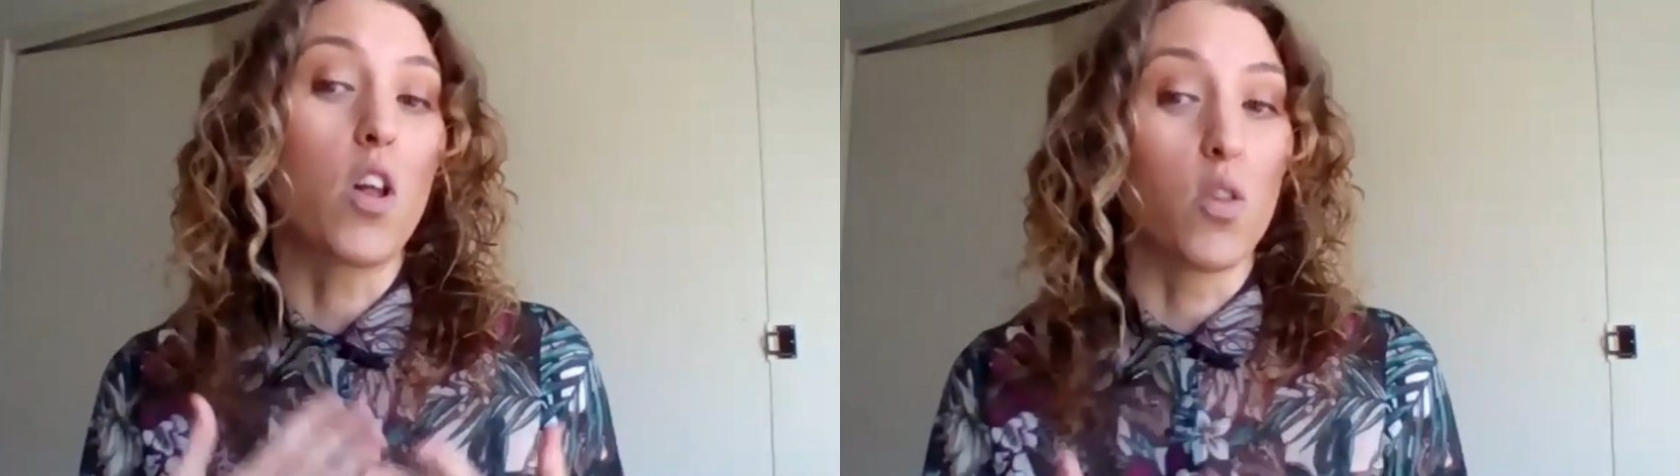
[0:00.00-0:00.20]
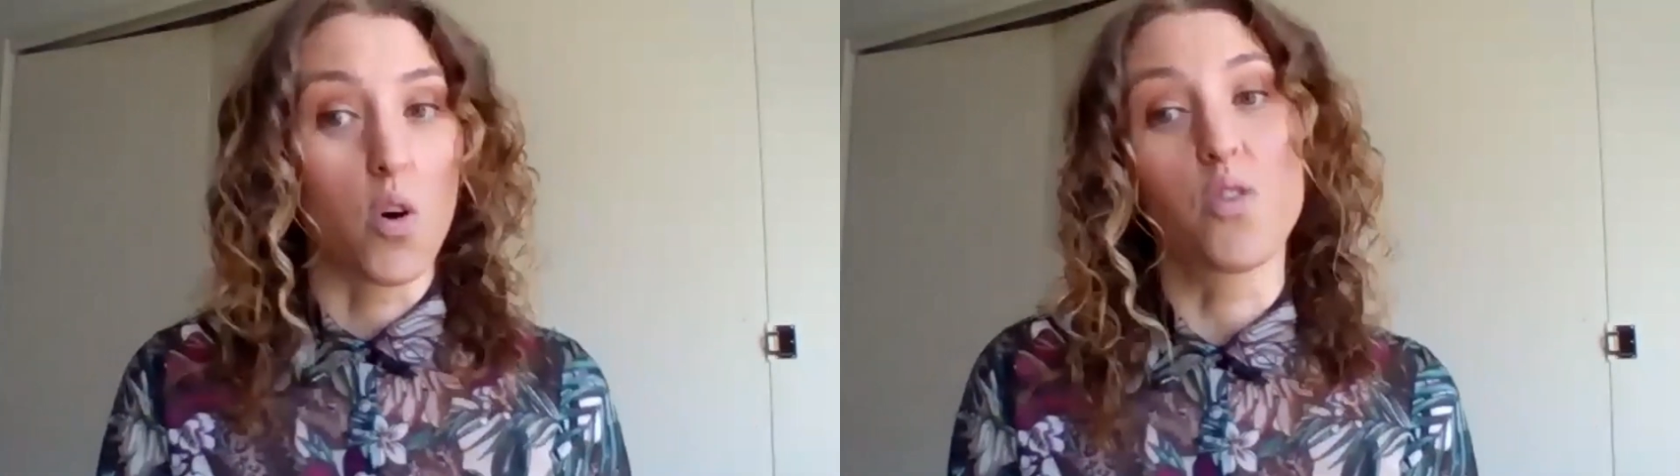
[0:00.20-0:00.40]

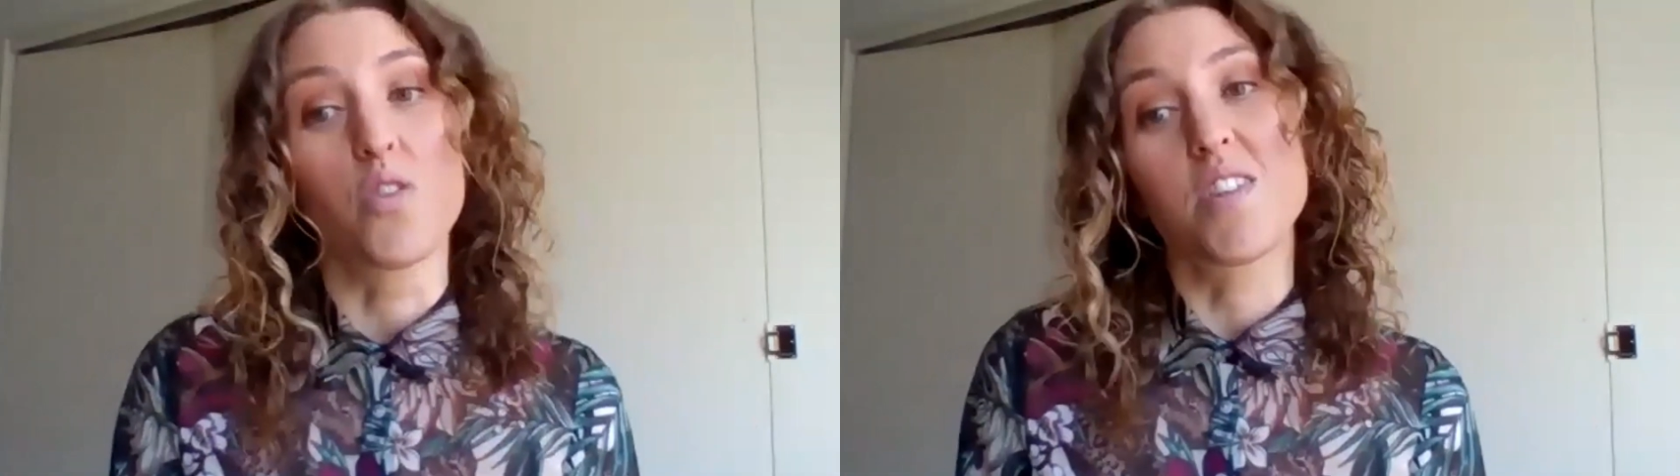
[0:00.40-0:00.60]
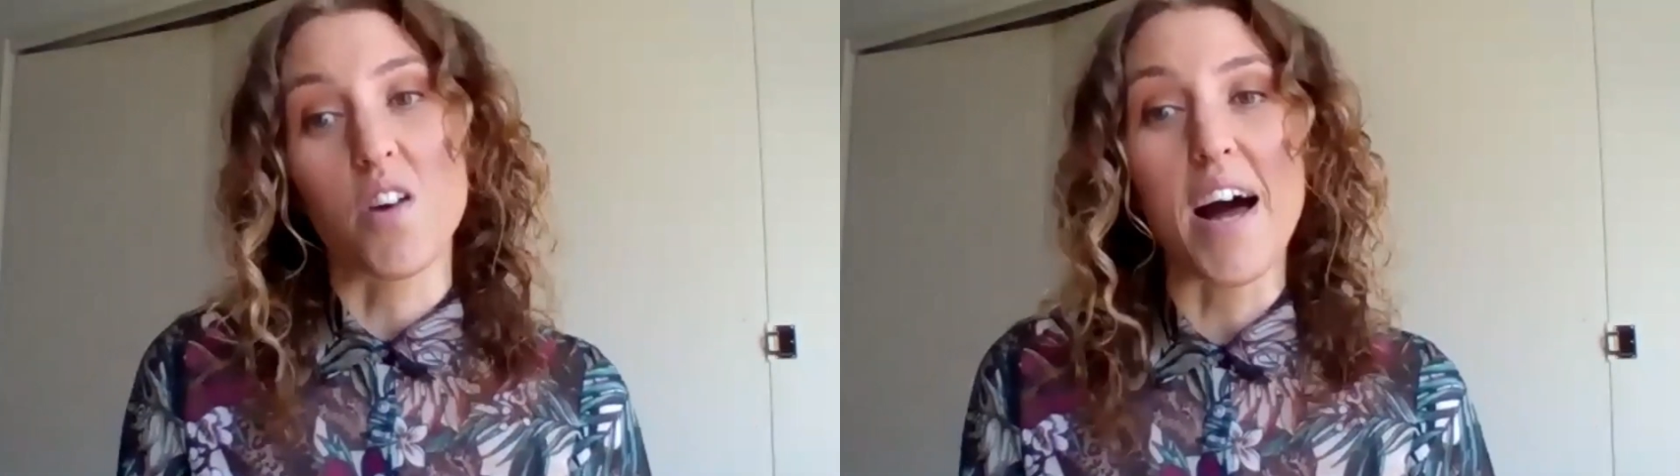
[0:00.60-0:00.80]

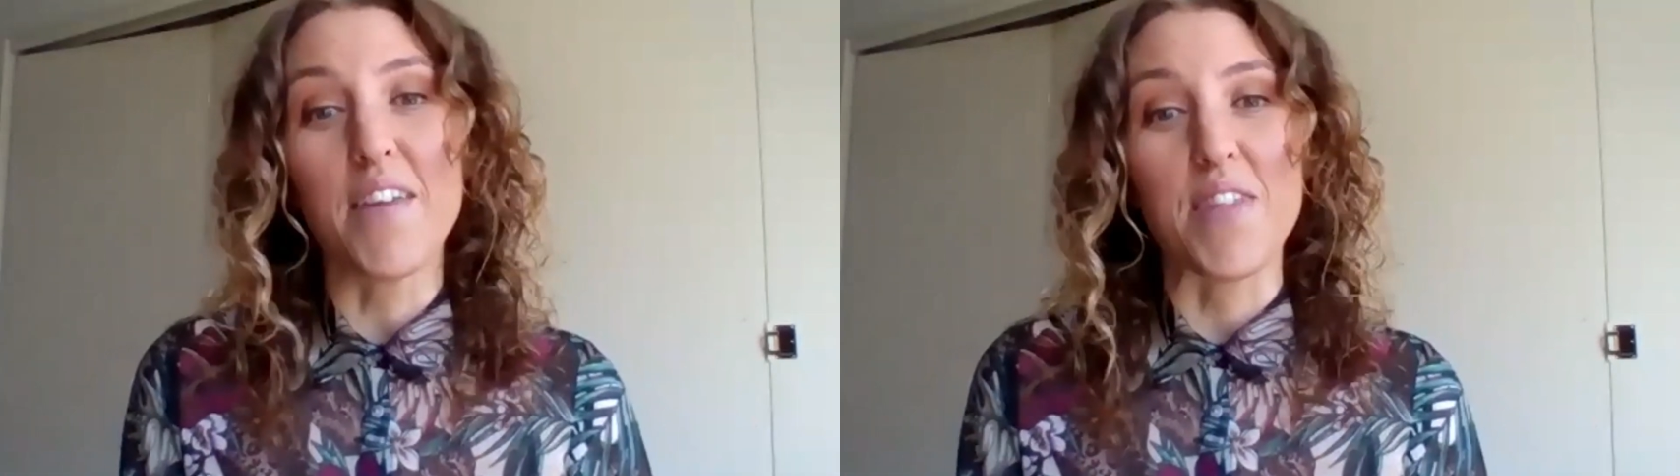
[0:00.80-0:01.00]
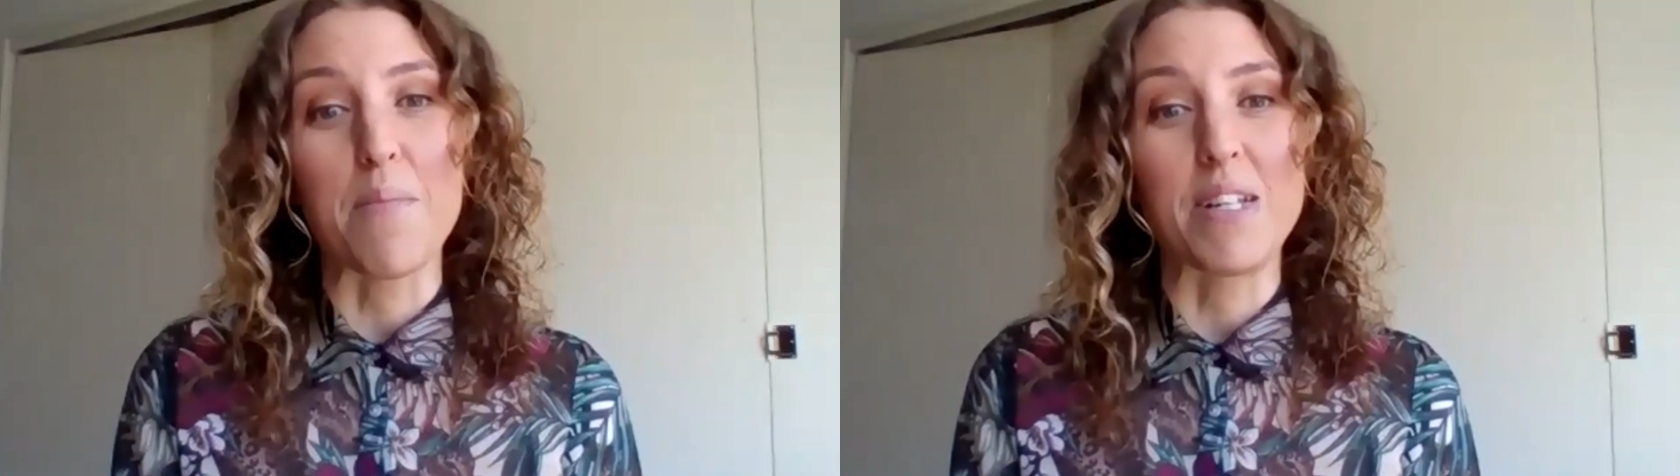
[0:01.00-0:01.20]

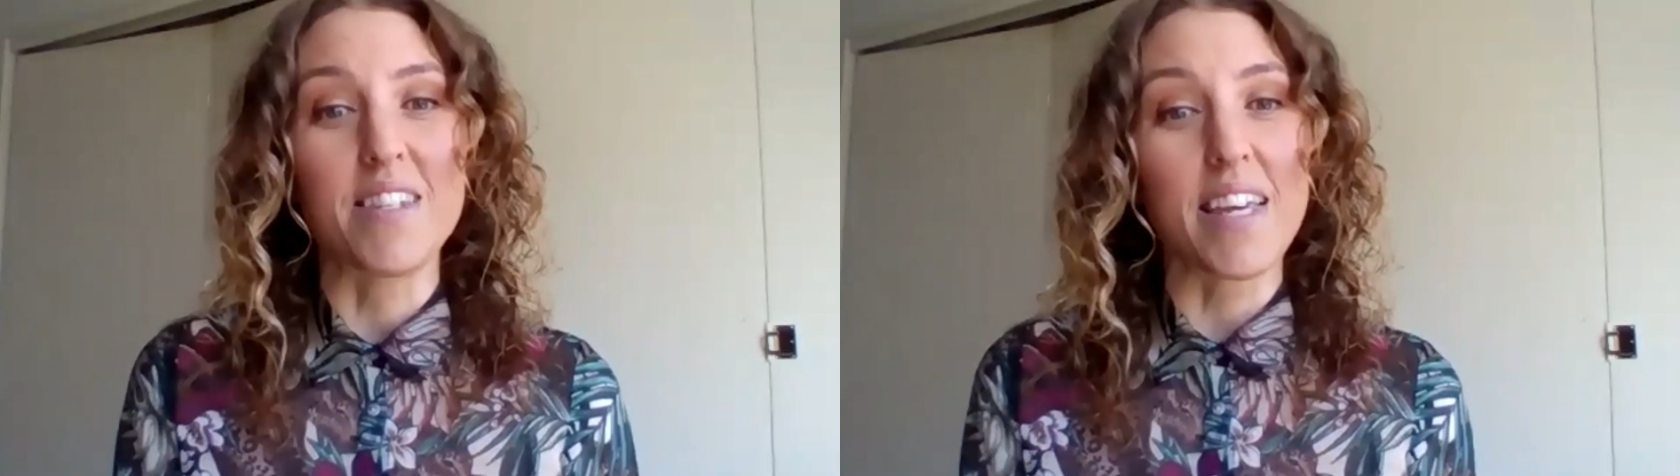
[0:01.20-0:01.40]
alongside them and